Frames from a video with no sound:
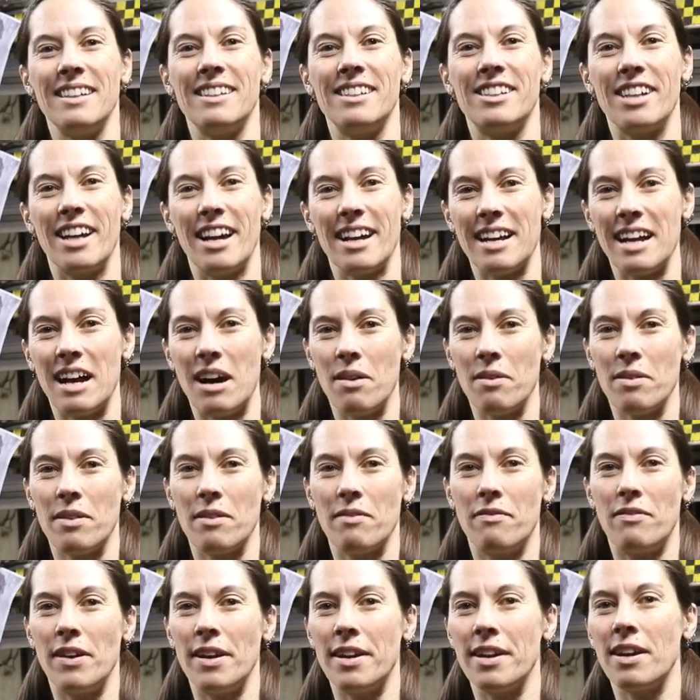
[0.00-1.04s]
Check out the
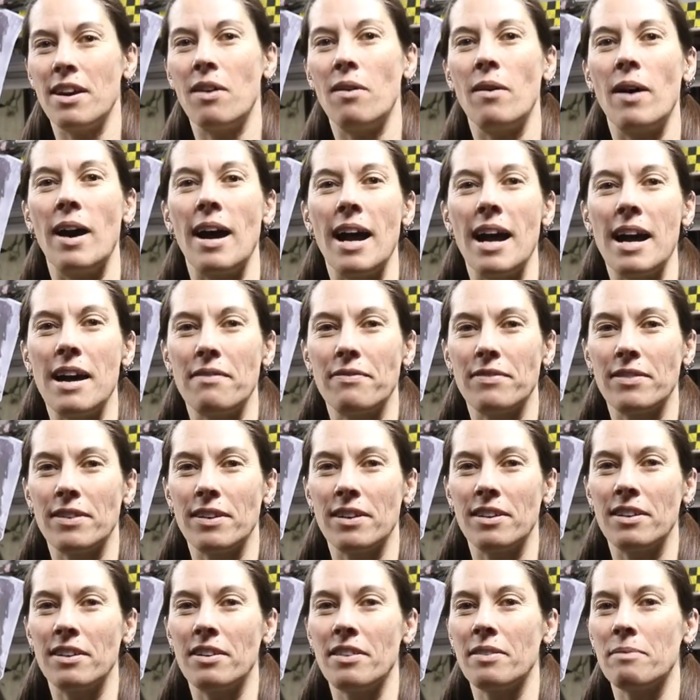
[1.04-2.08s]
video
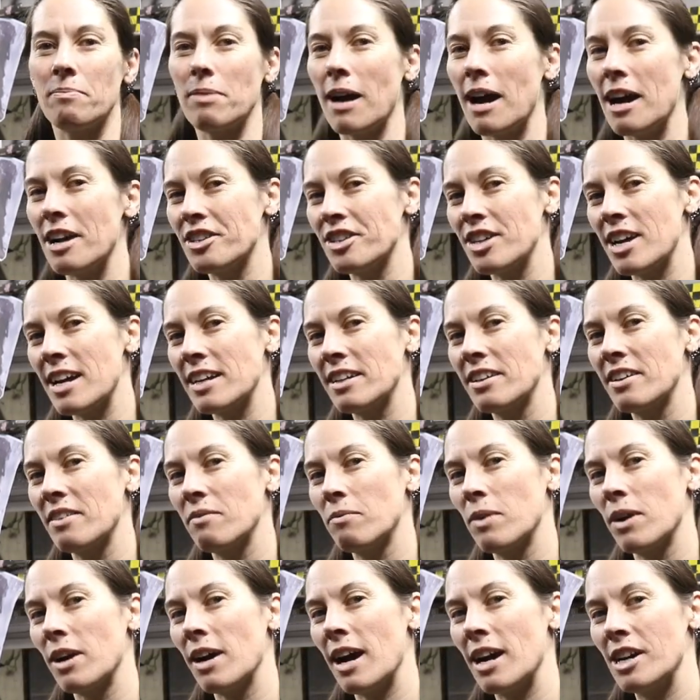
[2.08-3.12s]
after the project
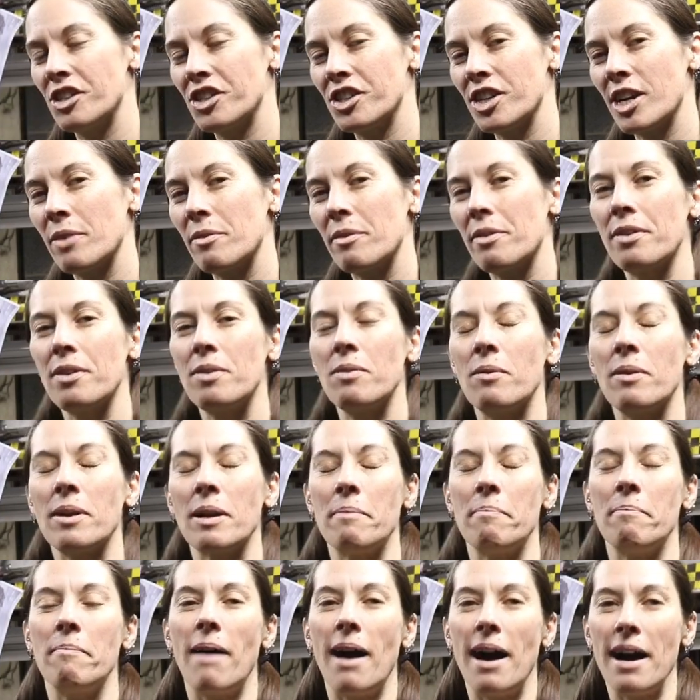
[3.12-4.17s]
where I share with you one
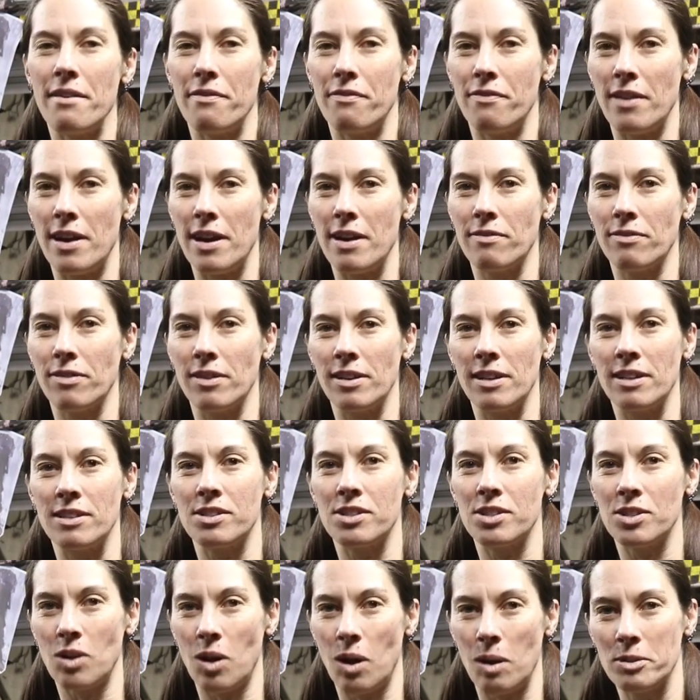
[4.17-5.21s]
of my favorite
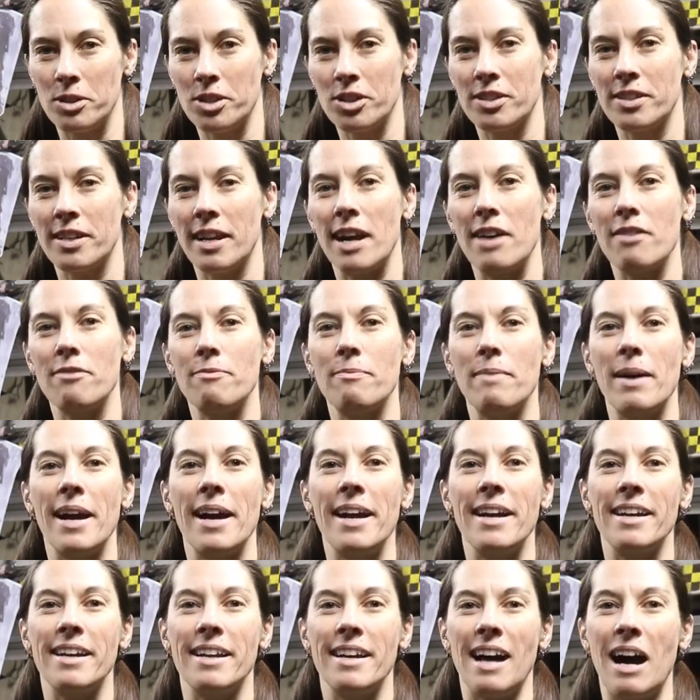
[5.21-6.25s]
sculptures that I've
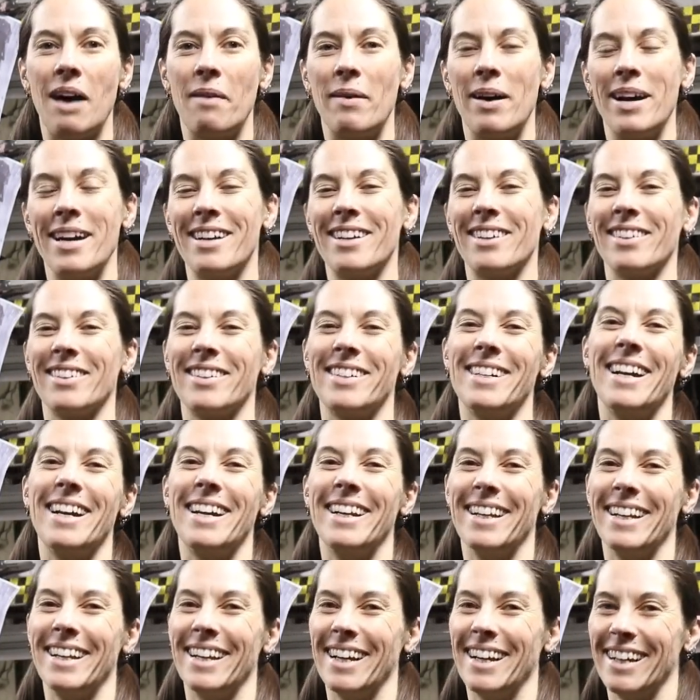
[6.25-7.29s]
made and how I
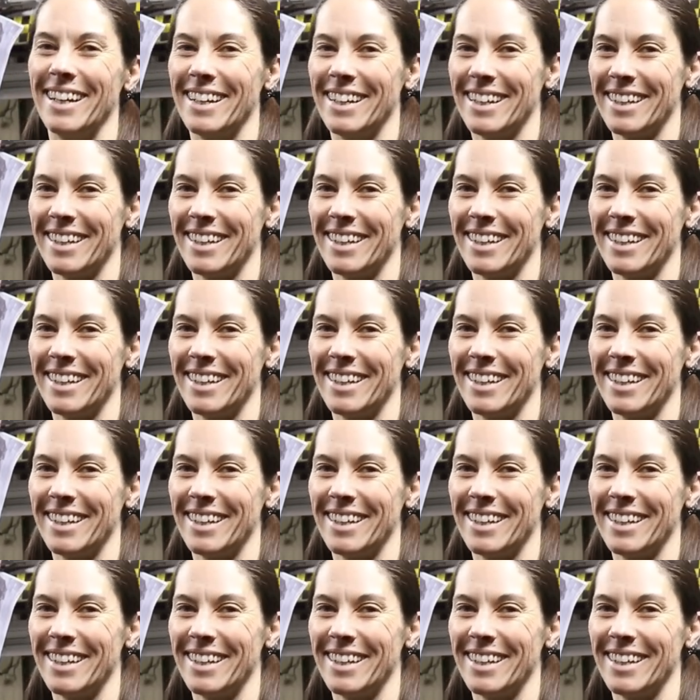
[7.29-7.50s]
created it.